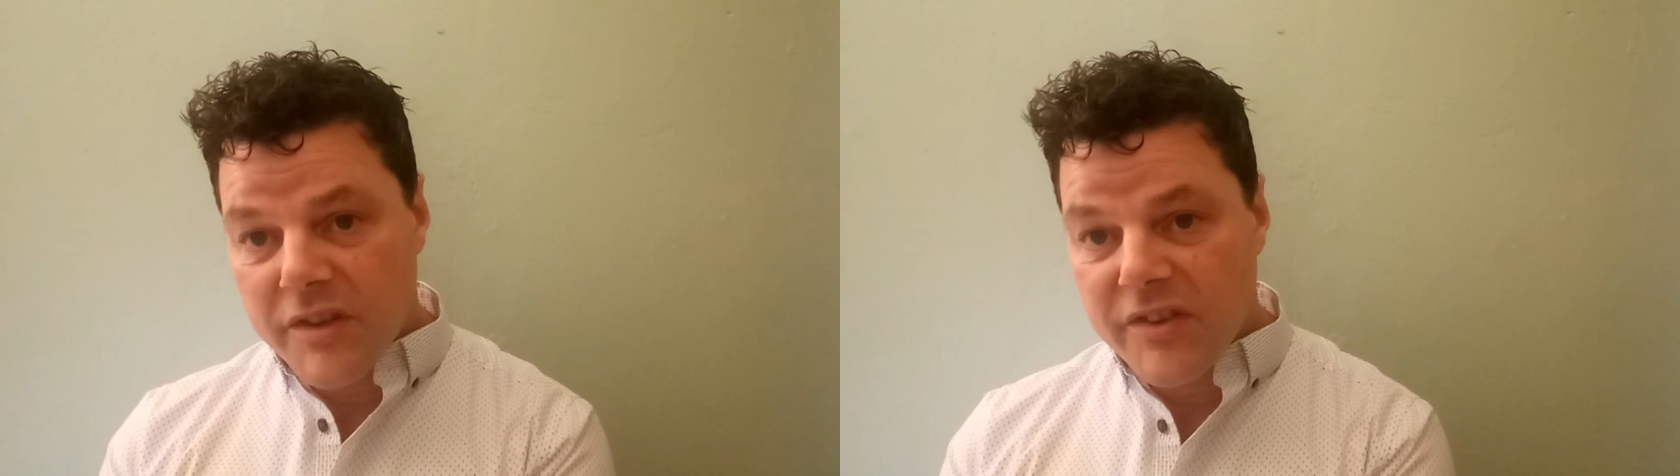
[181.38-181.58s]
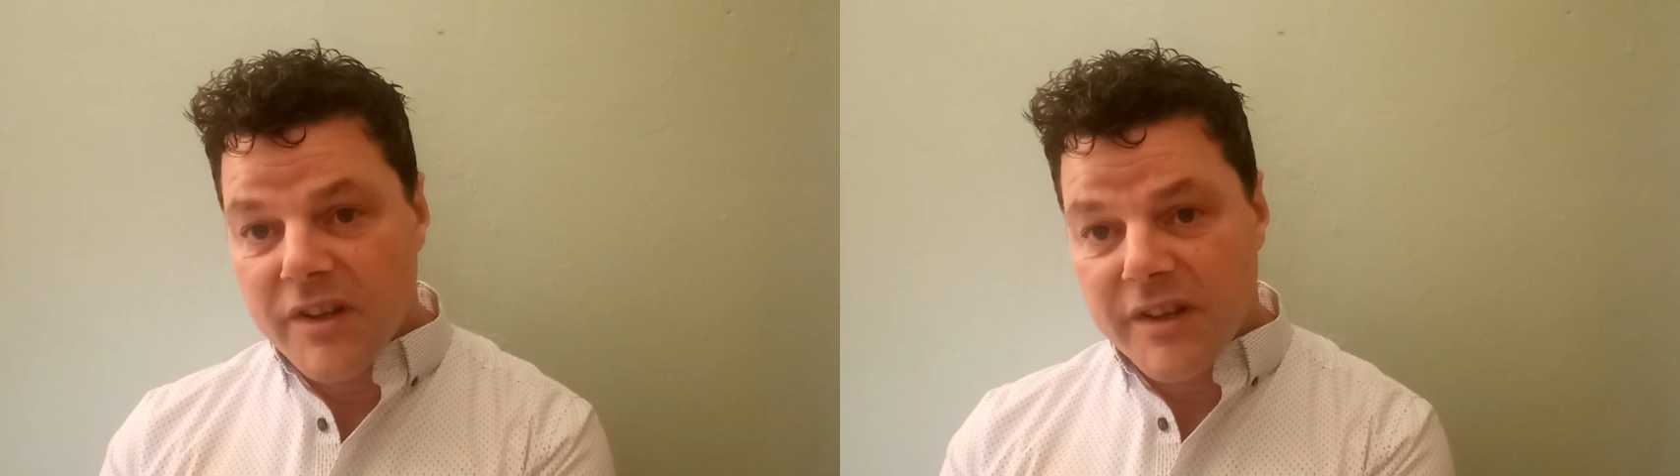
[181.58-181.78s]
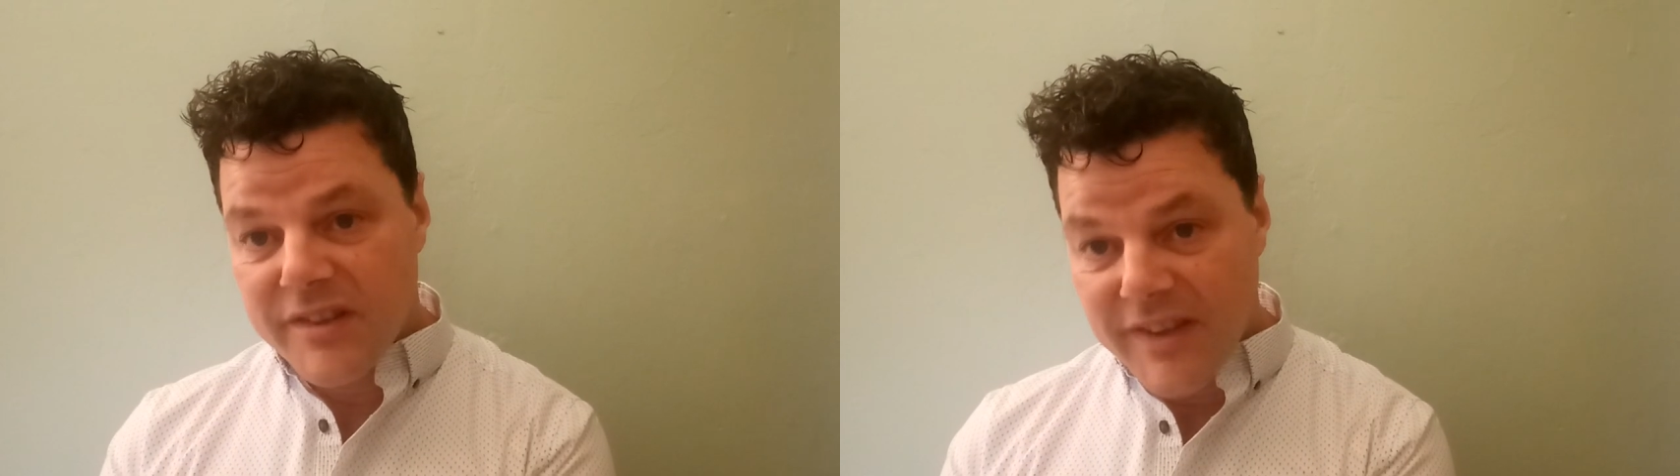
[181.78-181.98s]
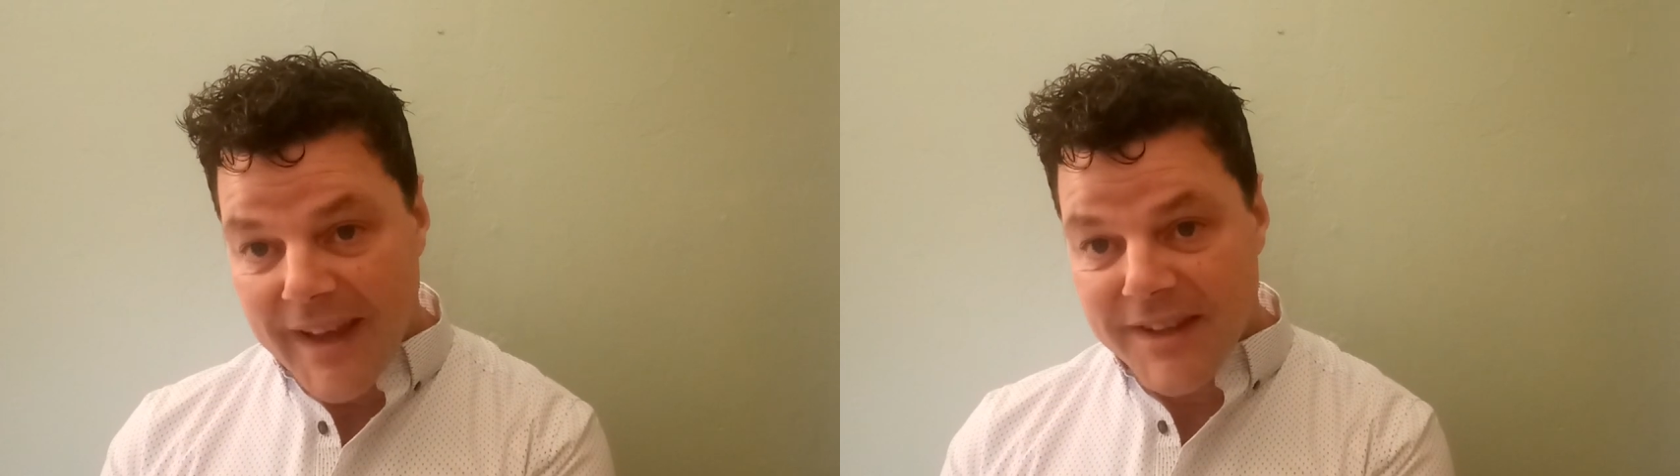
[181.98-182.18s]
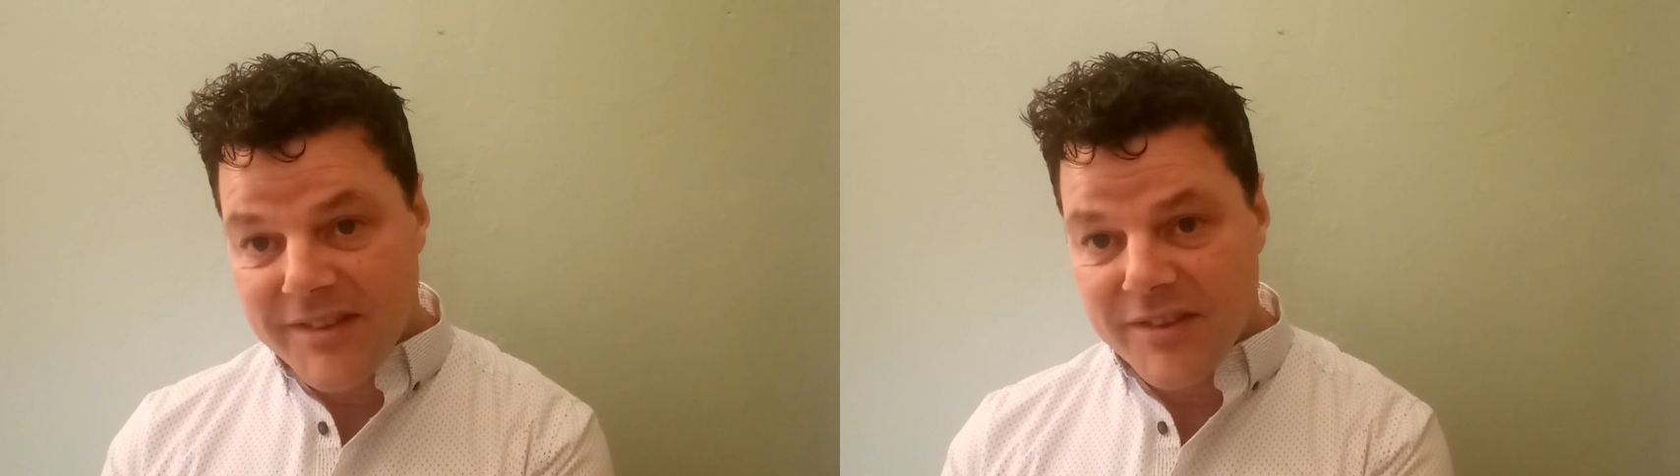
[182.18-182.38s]

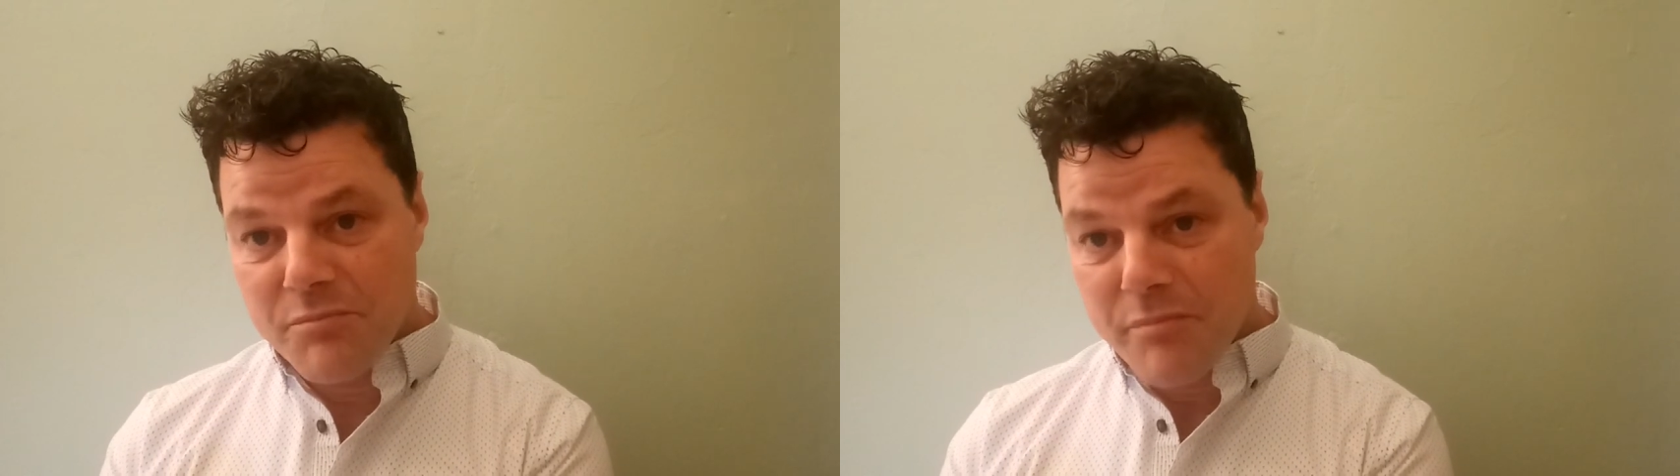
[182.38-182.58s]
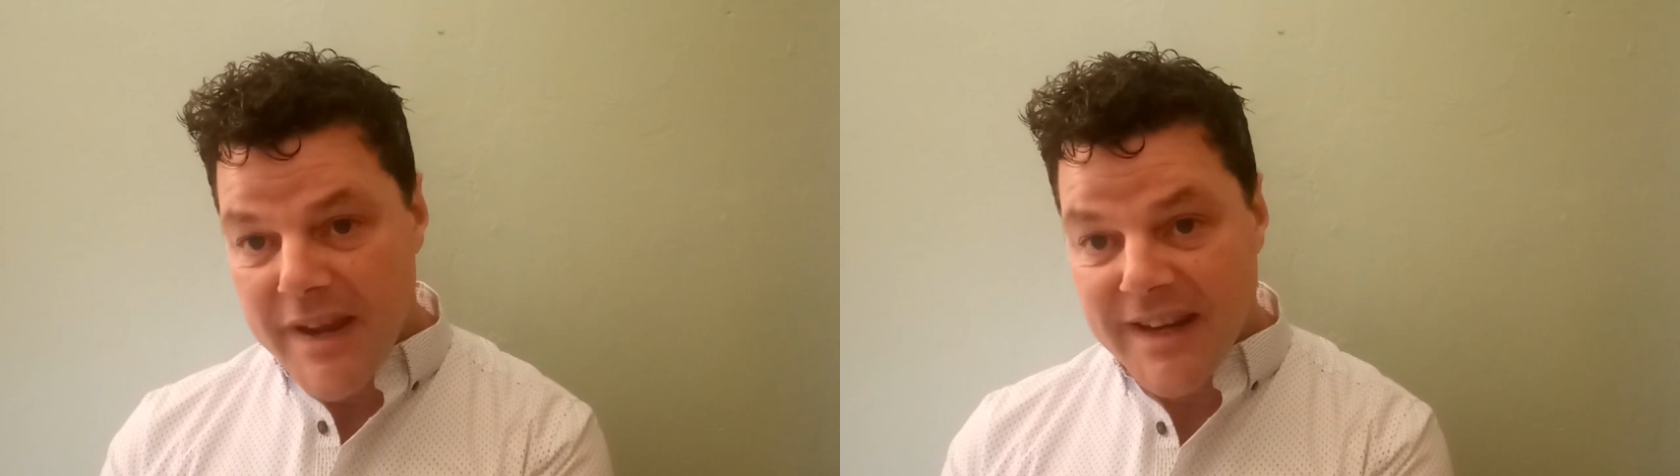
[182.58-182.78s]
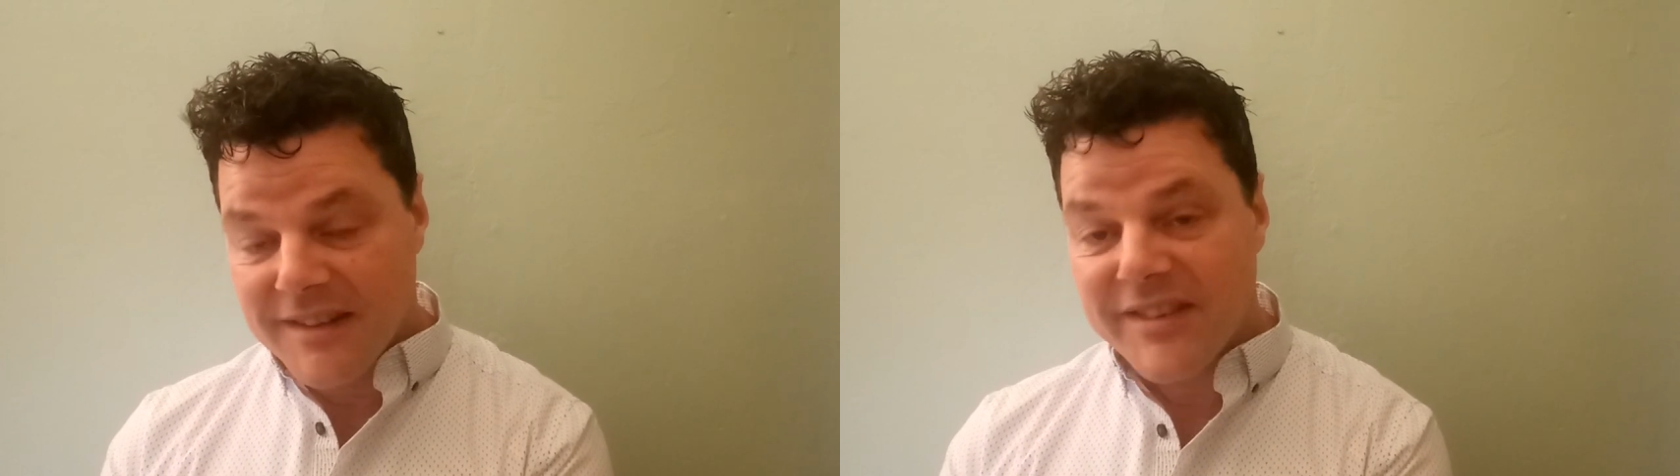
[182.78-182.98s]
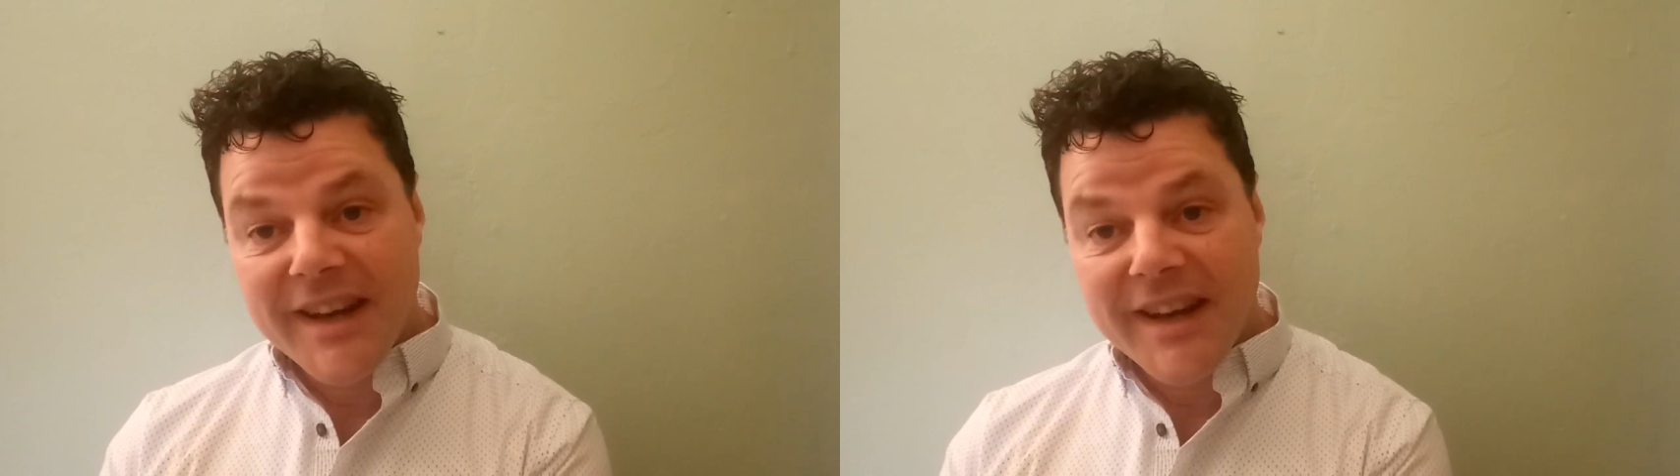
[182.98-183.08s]
success means.